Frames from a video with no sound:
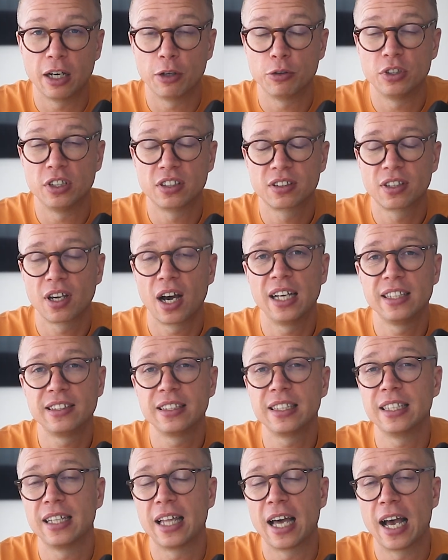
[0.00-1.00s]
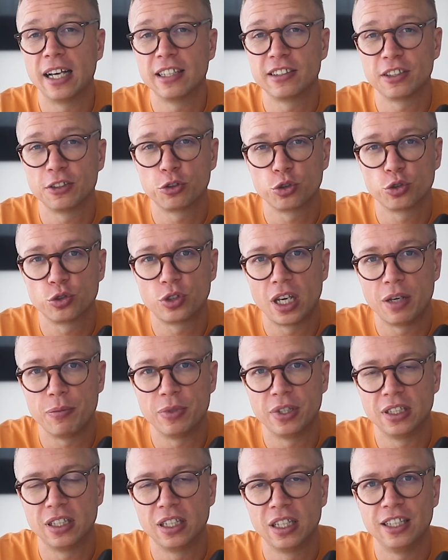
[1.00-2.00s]
Now, disguising it as
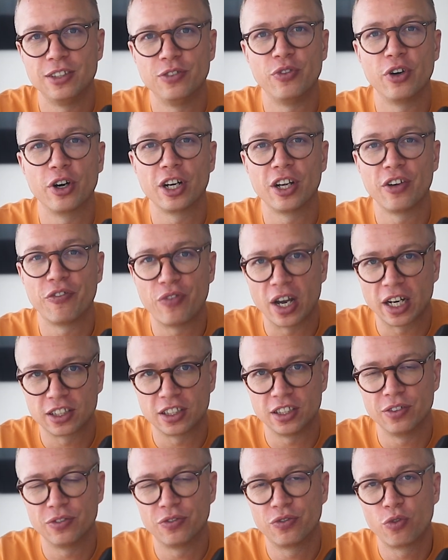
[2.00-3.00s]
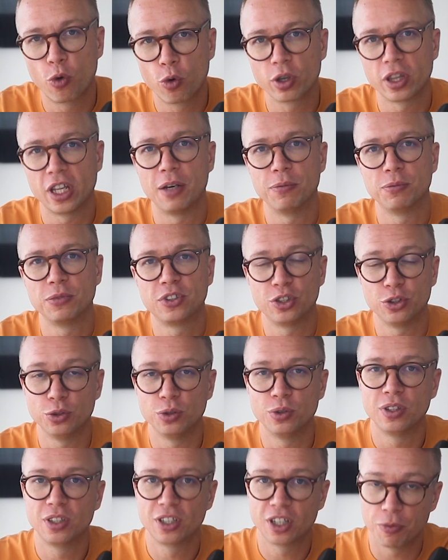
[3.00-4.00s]
entertainment is very effective for them
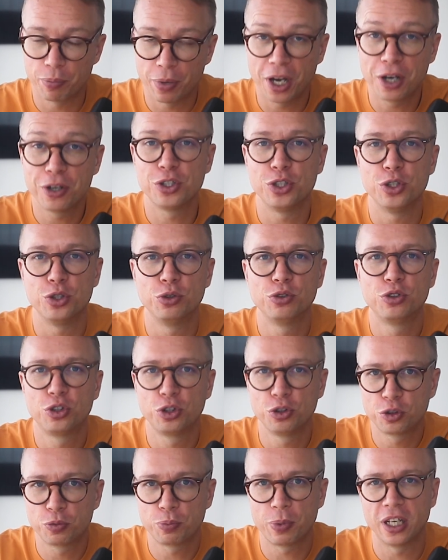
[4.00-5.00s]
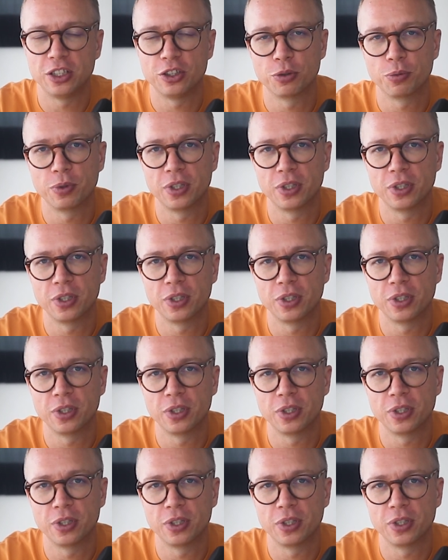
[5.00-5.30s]
to compel you to spend your